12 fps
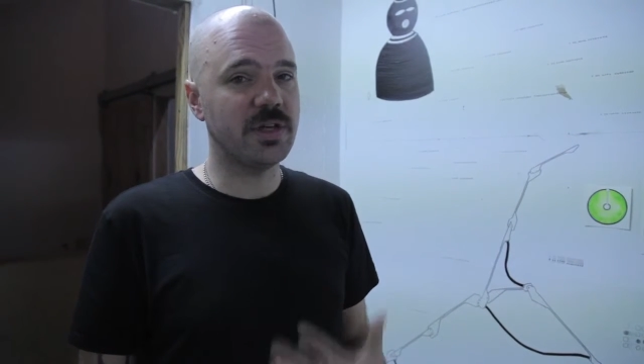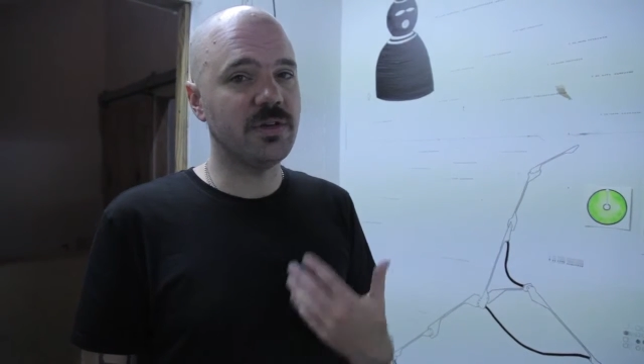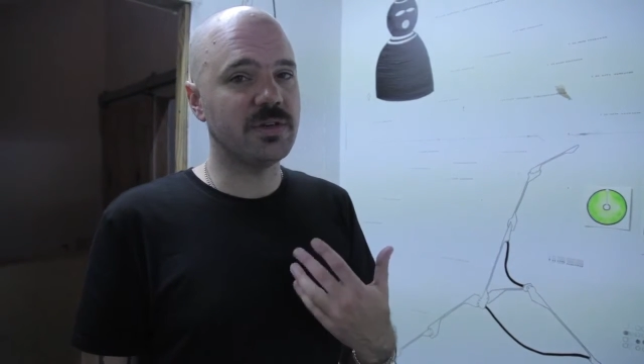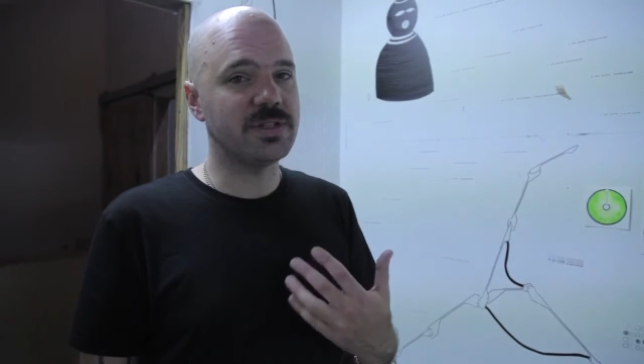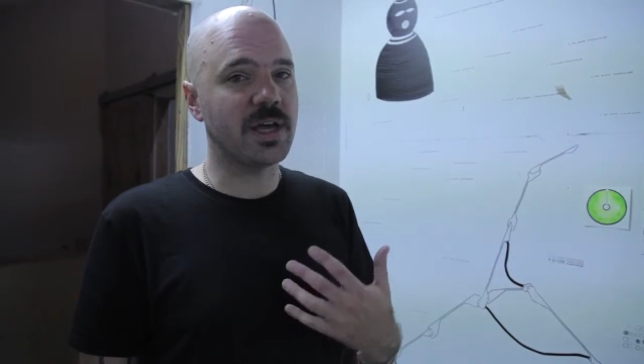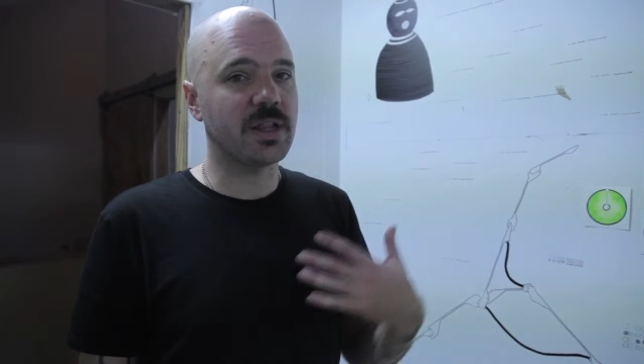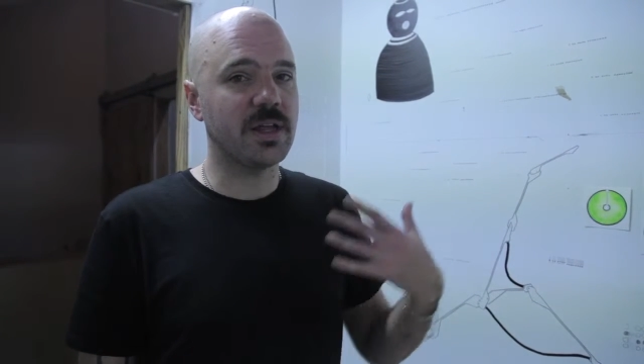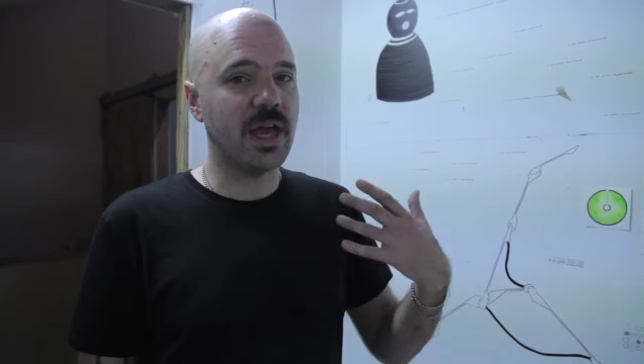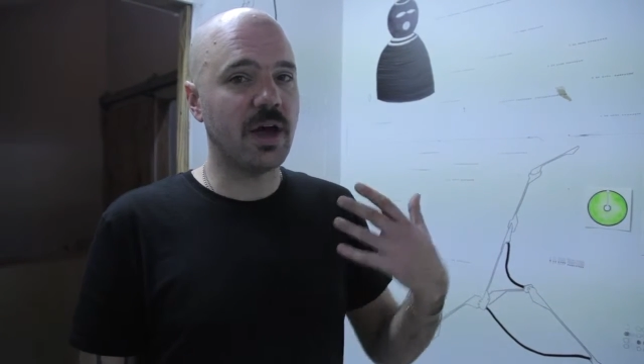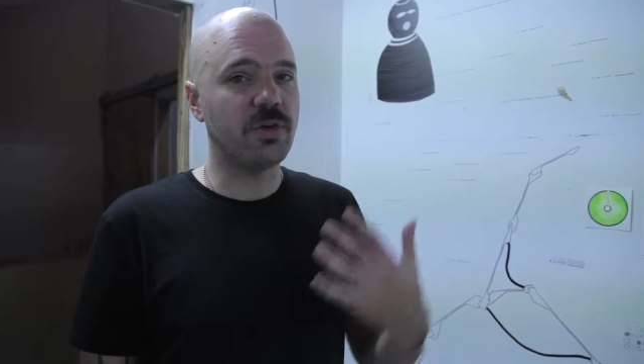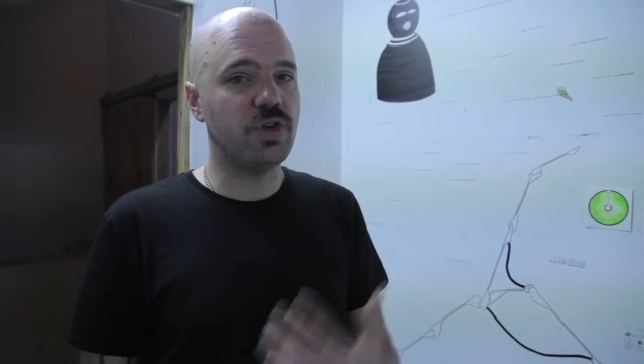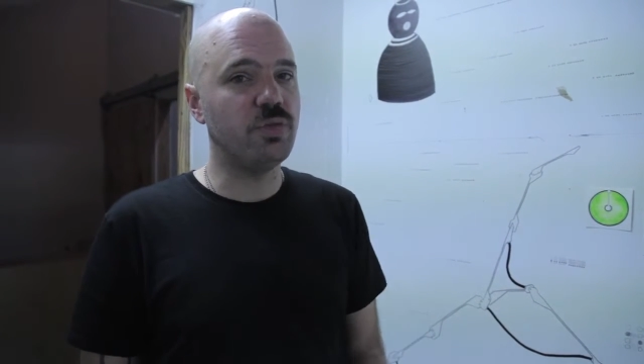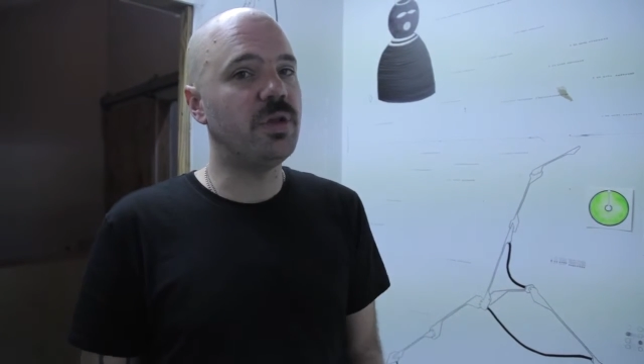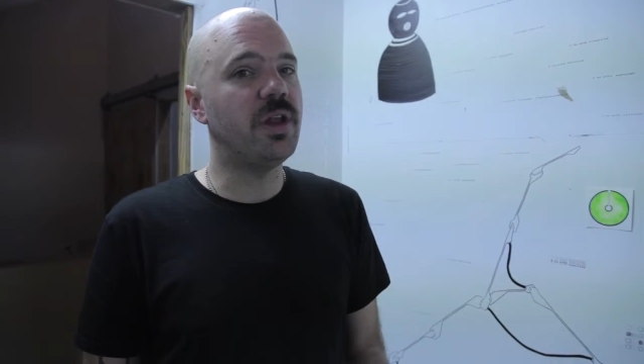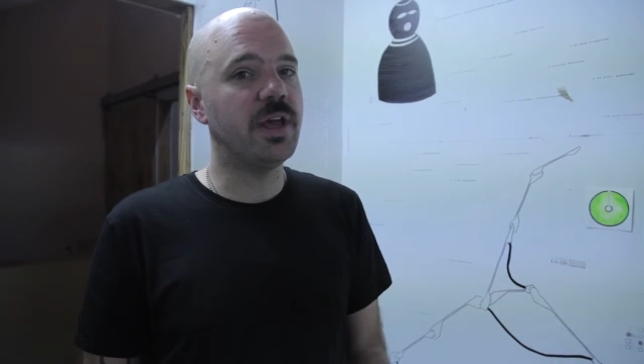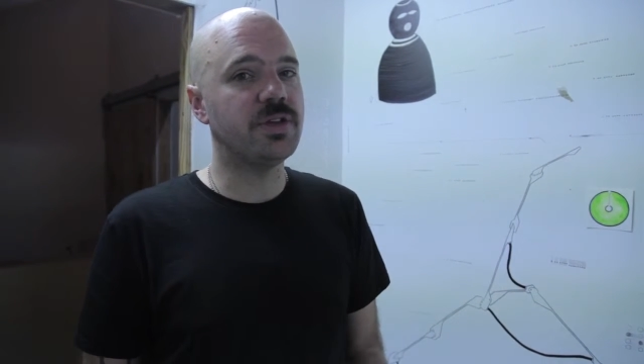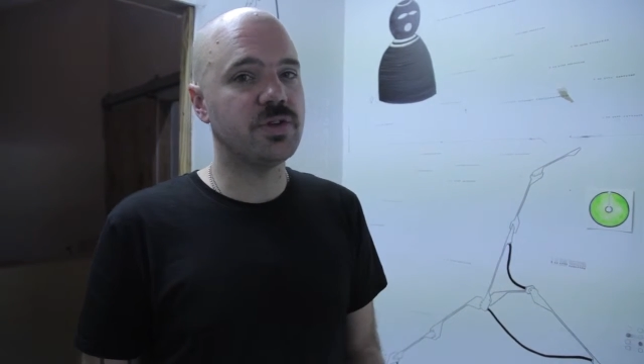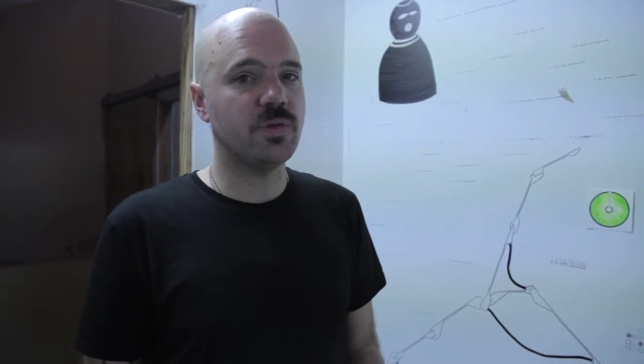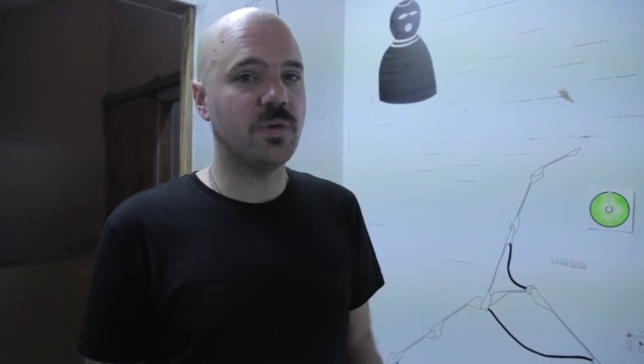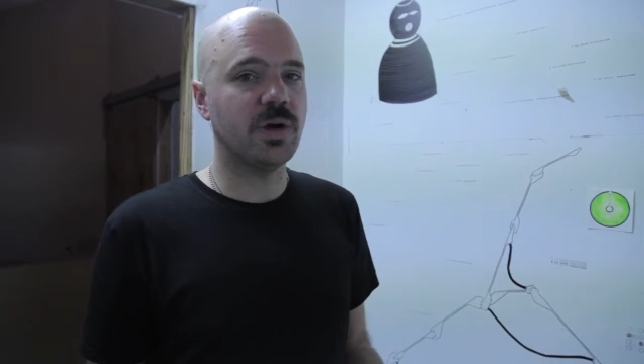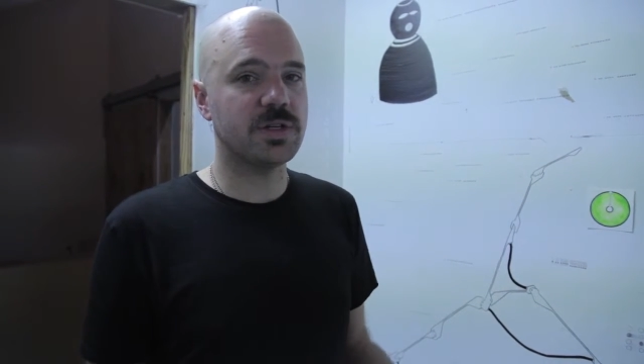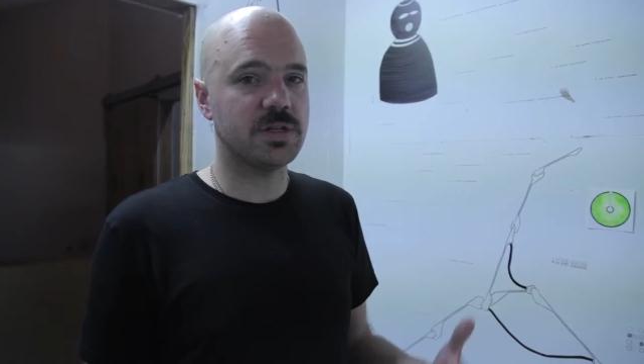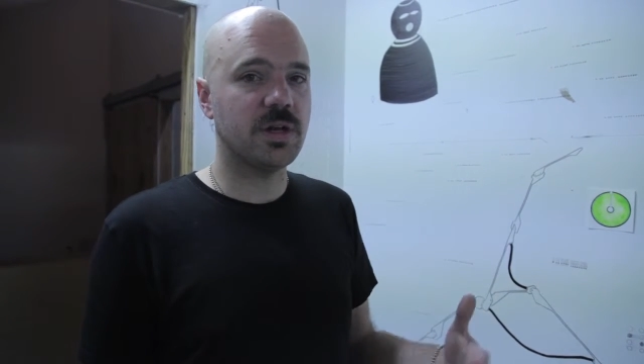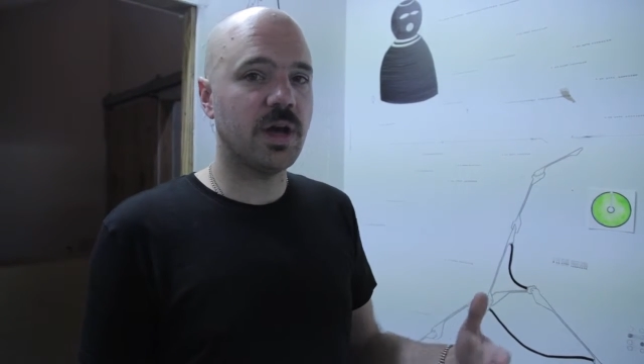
they know exactly how human nature works,